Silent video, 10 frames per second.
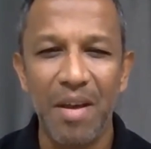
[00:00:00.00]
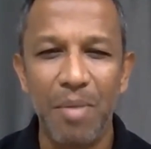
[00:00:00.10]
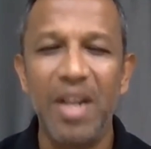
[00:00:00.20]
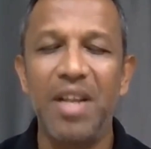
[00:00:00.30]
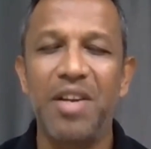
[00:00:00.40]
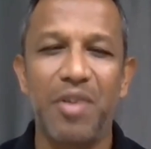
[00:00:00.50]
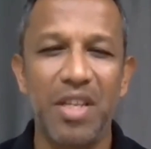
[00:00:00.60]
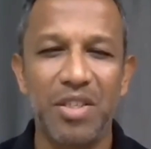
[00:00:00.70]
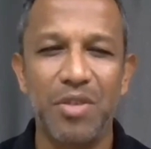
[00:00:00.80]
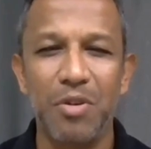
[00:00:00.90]
a brilliant
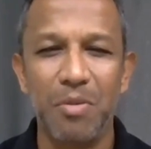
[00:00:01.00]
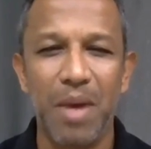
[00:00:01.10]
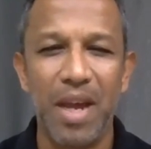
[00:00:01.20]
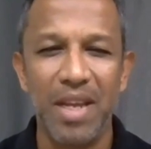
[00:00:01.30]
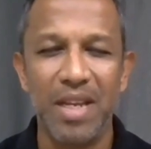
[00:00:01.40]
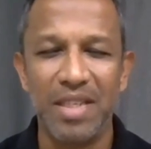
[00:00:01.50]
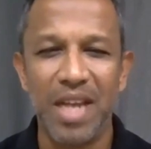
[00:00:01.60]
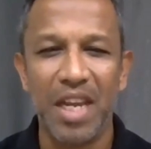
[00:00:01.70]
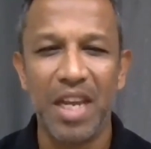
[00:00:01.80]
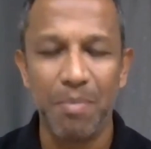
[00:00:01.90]
try scored by
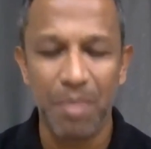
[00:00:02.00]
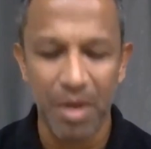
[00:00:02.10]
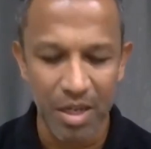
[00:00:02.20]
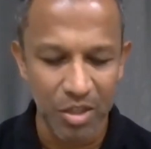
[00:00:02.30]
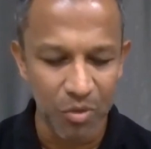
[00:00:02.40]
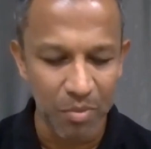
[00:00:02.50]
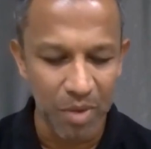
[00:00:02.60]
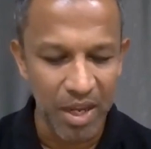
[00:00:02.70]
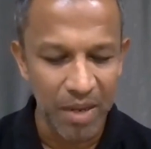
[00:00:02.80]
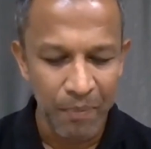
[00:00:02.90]
Saqib
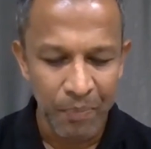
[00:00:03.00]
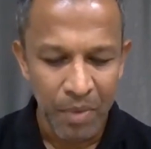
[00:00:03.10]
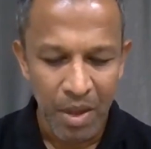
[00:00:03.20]
Zumri,